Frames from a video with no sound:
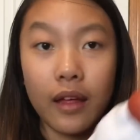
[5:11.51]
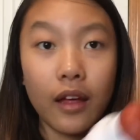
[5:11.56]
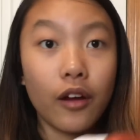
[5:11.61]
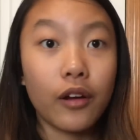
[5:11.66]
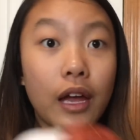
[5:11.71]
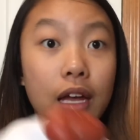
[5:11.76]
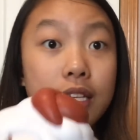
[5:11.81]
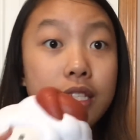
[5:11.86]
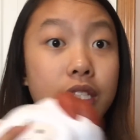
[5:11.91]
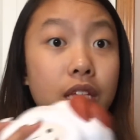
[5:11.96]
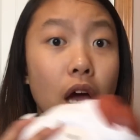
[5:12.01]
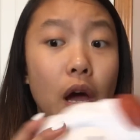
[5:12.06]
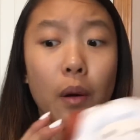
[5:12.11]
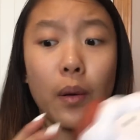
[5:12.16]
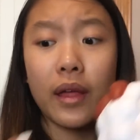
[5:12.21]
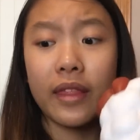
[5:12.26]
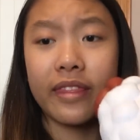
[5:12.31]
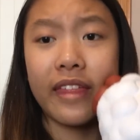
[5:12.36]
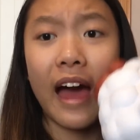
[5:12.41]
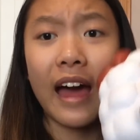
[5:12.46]
Okay,
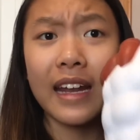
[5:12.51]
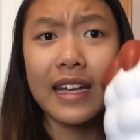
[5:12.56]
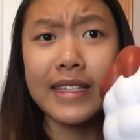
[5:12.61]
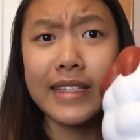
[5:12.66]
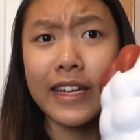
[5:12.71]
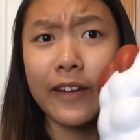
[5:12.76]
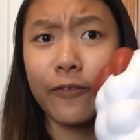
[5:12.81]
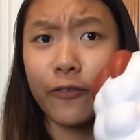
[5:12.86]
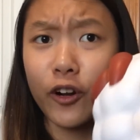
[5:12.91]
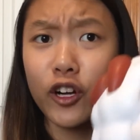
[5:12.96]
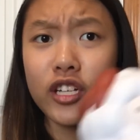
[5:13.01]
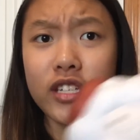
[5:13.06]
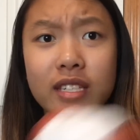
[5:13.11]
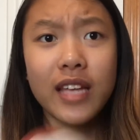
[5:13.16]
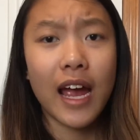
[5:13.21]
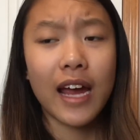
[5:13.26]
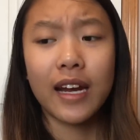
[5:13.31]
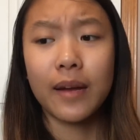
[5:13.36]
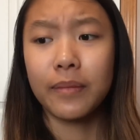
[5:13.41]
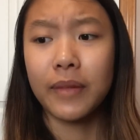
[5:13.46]
so that is the first
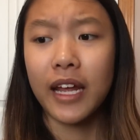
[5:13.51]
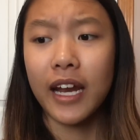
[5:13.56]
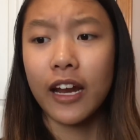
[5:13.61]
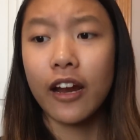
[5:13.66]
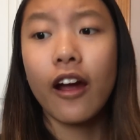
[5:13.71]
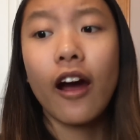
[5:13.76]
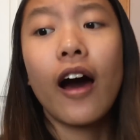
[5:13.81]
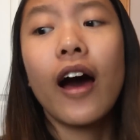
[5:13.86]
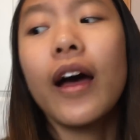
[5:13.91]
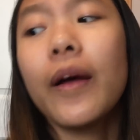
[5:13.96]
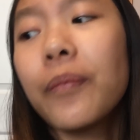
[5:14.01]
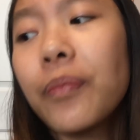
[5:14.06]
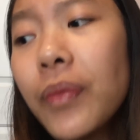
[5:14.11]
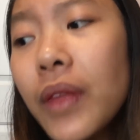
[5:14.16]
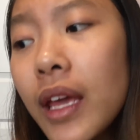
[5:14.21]
item that I got.